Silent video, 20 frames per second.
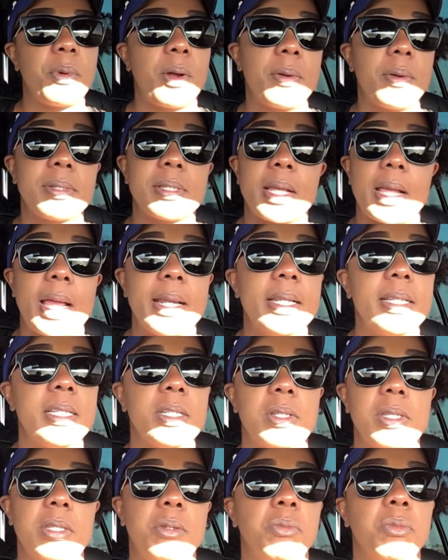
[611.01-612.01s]
where I was like, I need
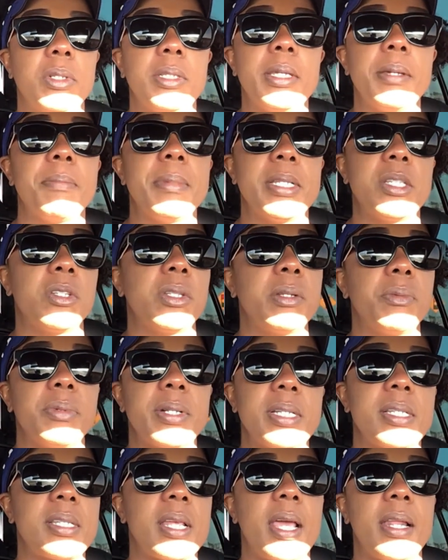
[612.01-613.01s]
to really mentally
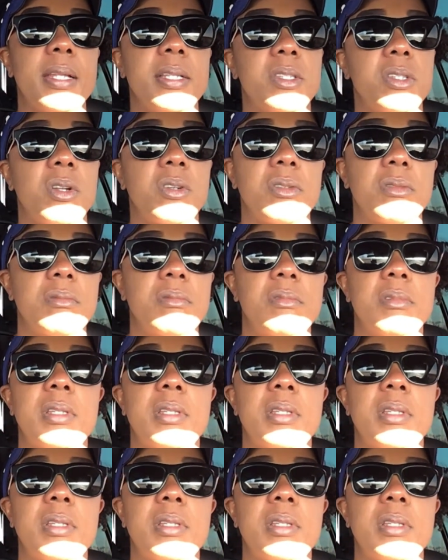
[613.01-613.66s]
reset and start